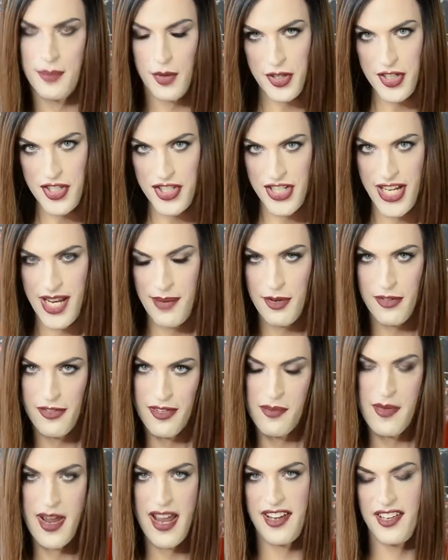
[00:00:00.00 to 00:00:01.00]
body shape of a
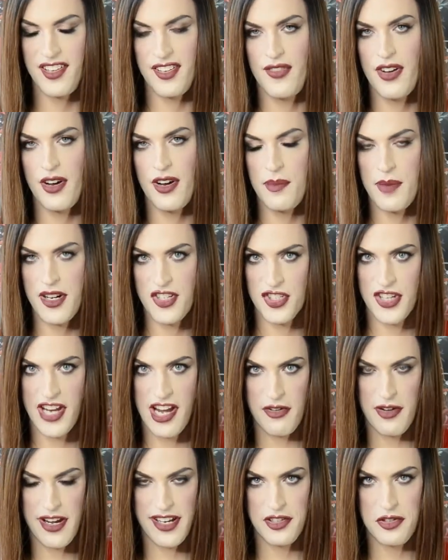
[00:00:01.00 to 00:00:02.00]
man is very much
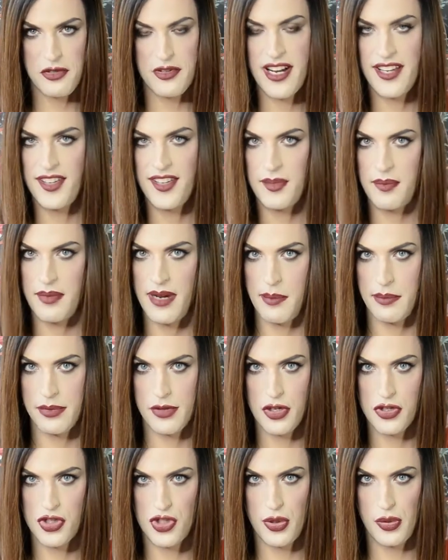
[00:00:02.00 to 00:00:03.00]
characterized by
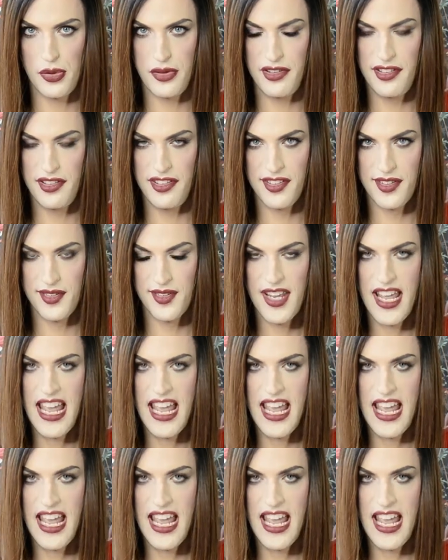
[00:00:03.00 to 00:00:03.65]
broad shoulders,